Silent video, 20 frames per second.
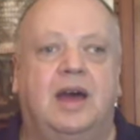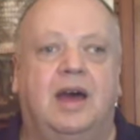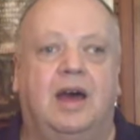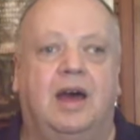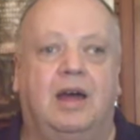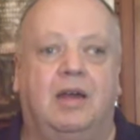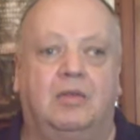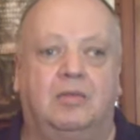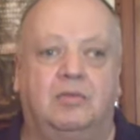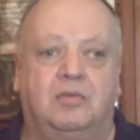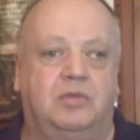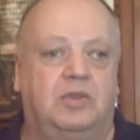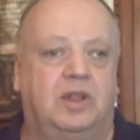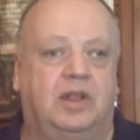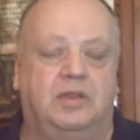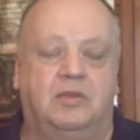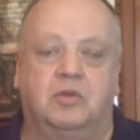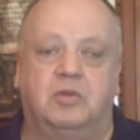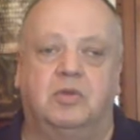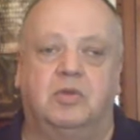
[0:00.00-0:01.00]

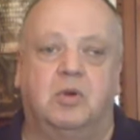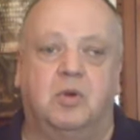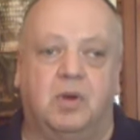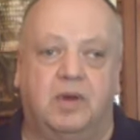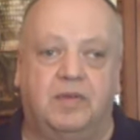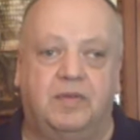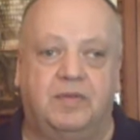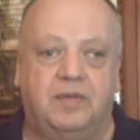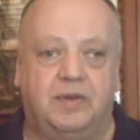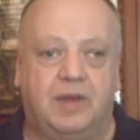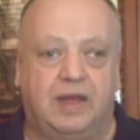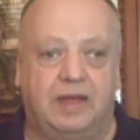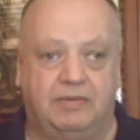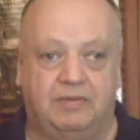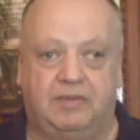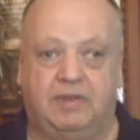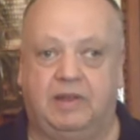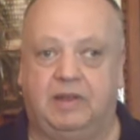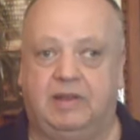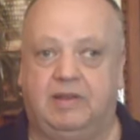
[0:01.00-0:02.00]
I don't know
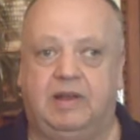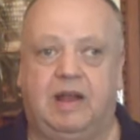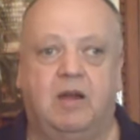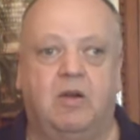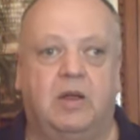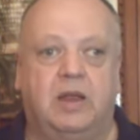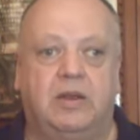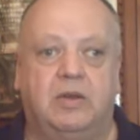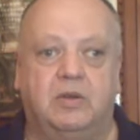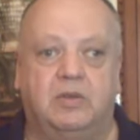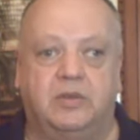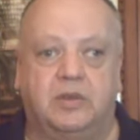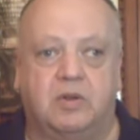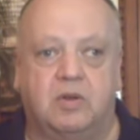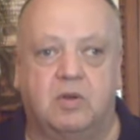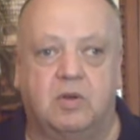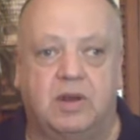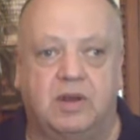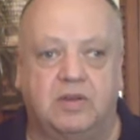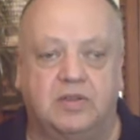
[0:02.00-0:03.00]
if they carried on their
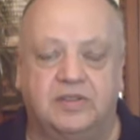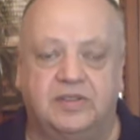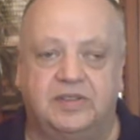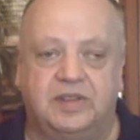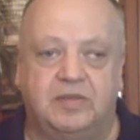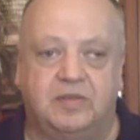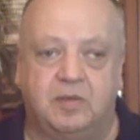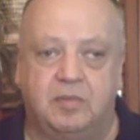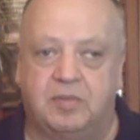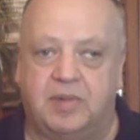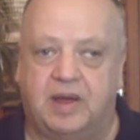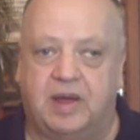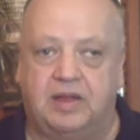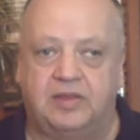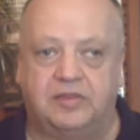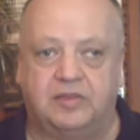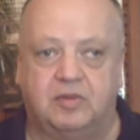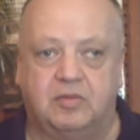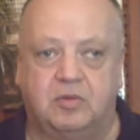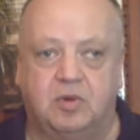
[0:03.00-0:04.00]
careers in different
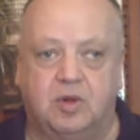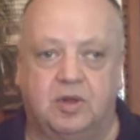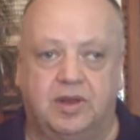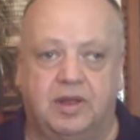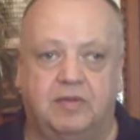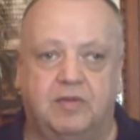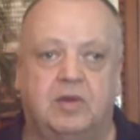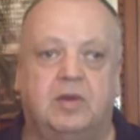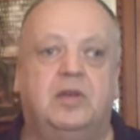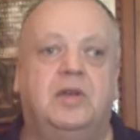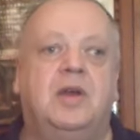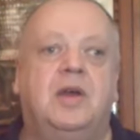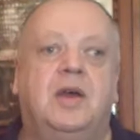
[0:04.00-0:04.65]
bands or whatever.